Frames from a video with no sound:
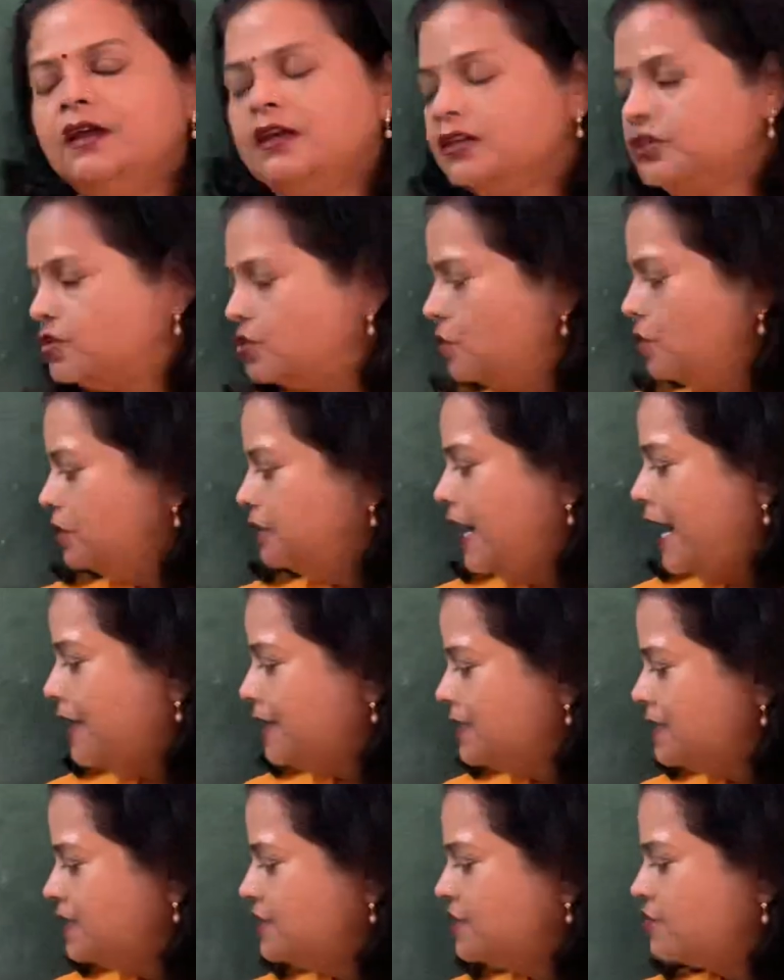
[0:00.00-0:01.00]
So
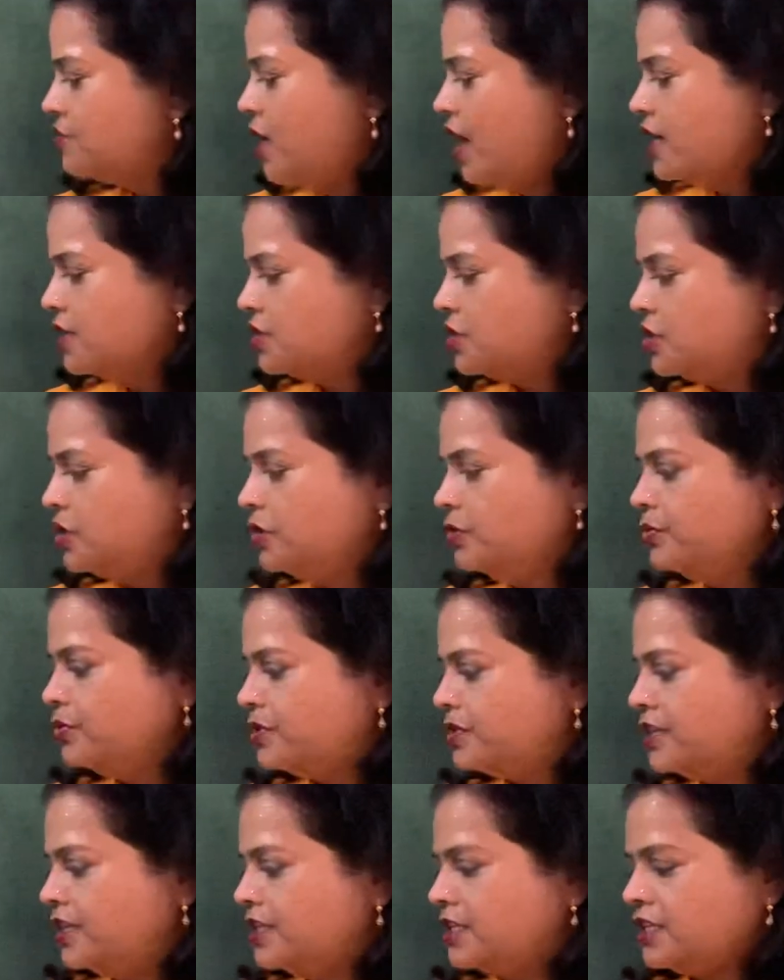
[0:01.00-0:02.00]
that is
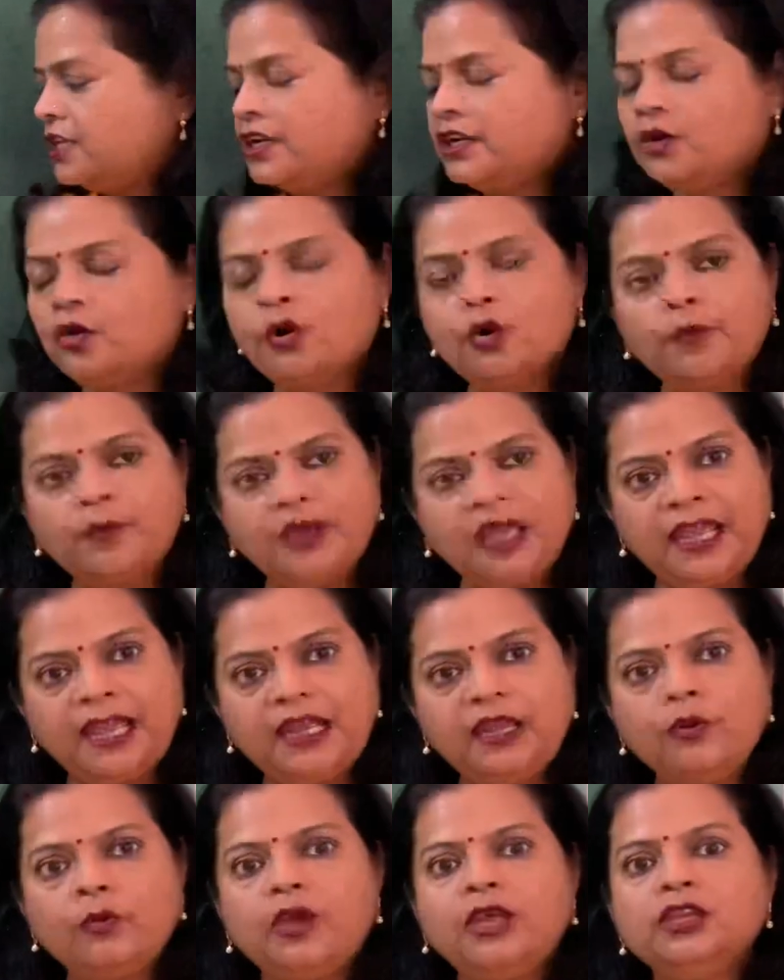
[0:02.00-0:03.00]
translucent. And
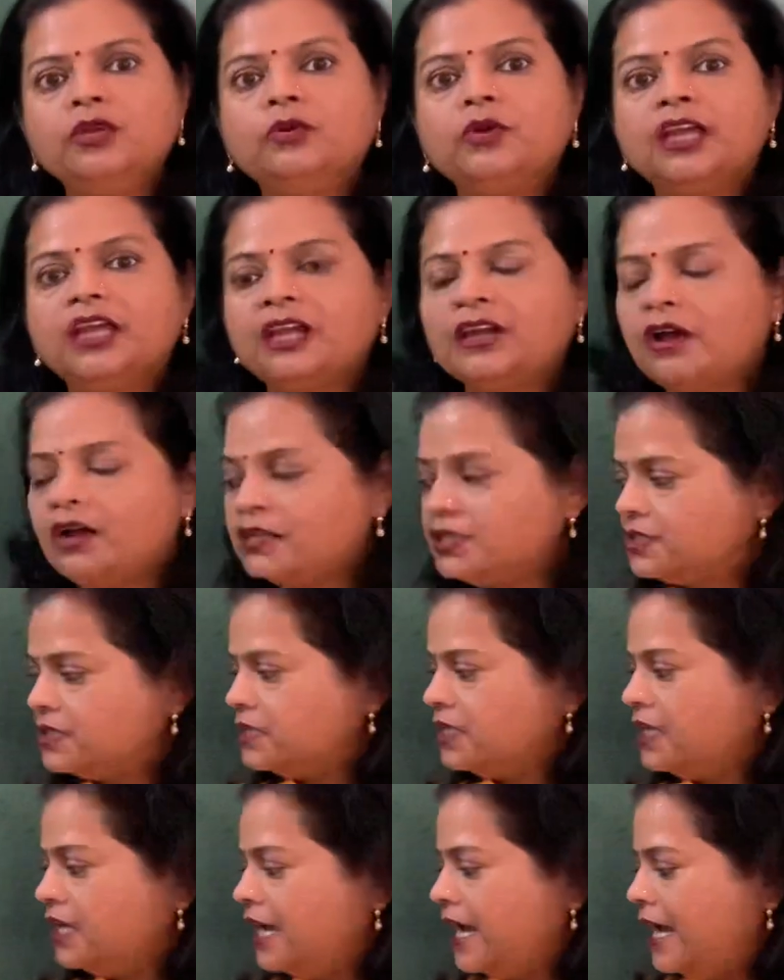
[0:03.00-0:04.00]
opaque, when you cannot
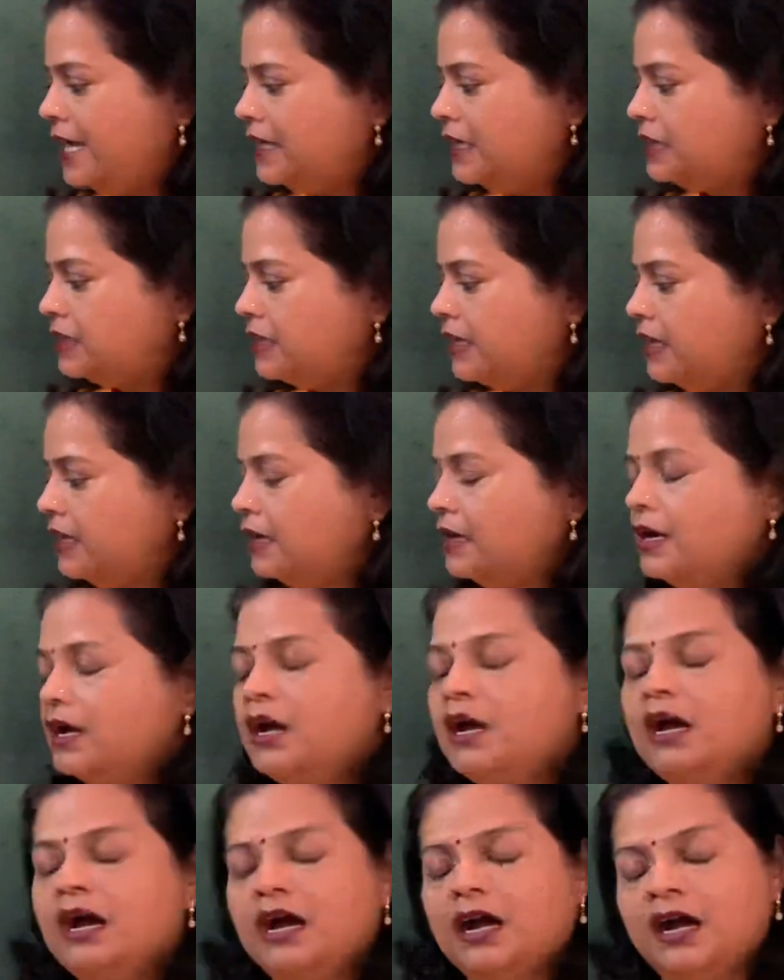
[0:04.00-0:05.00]
see anything
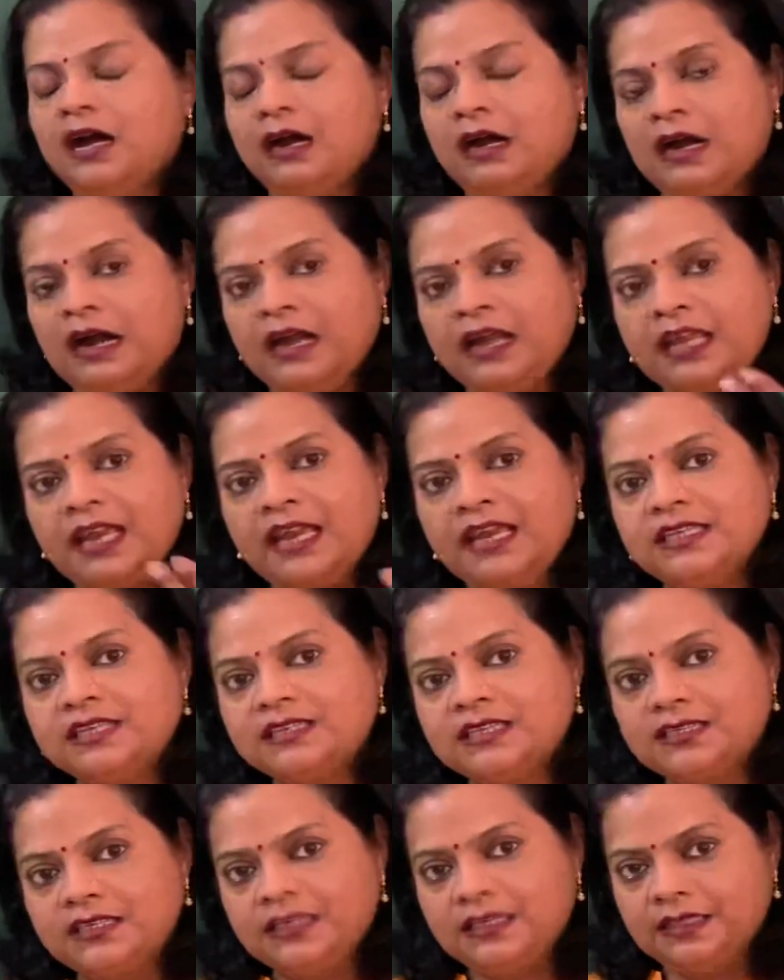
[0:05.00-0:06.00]

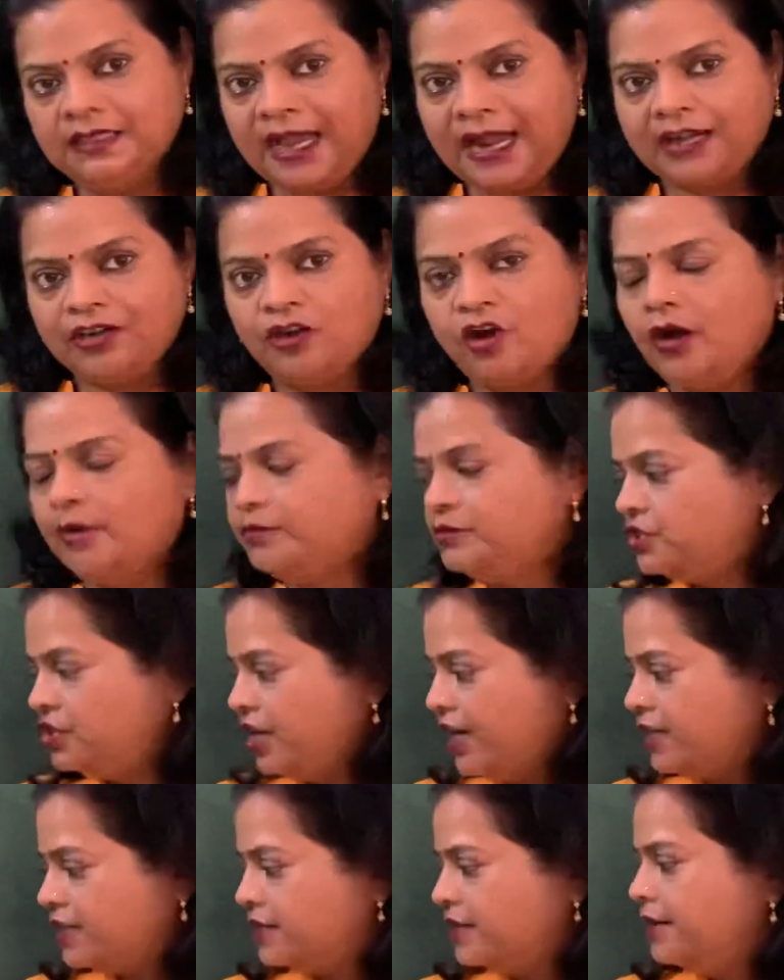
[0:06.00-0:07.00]
against that
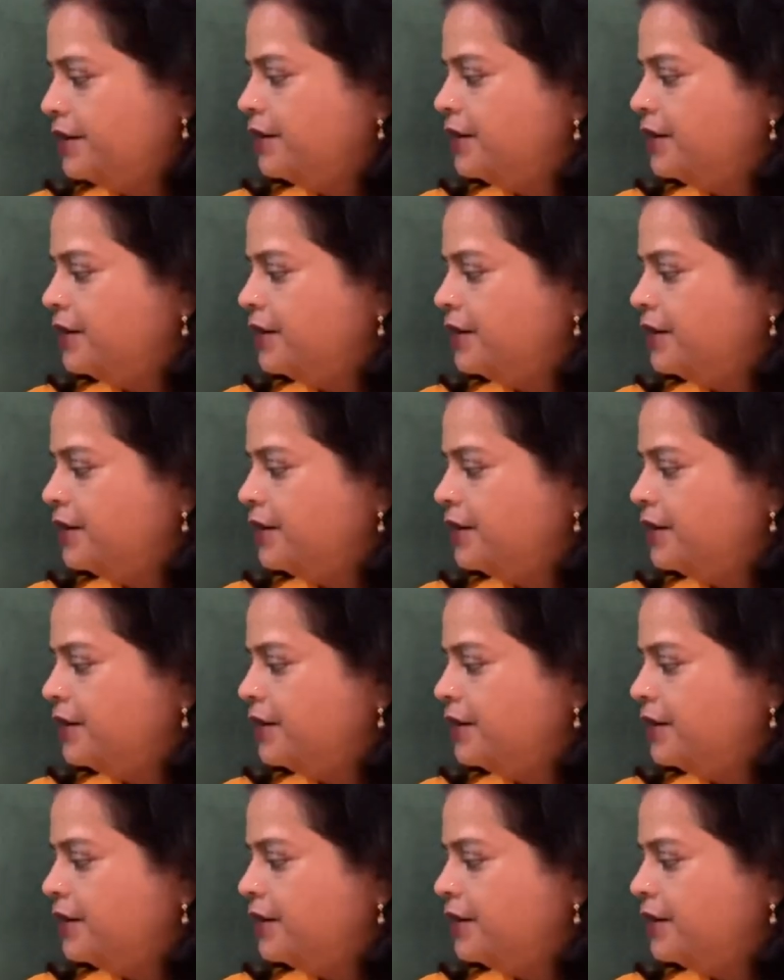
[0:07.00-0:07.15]
object.